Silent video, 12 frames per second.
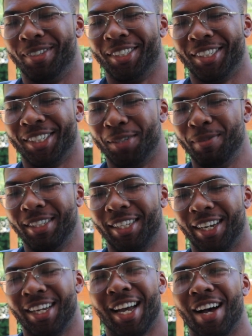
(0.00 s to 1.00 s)
So let me
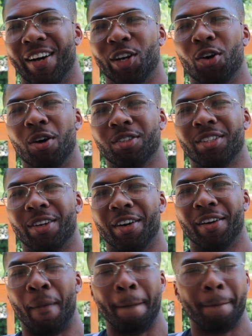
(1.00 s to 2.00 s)
tell you how it all started.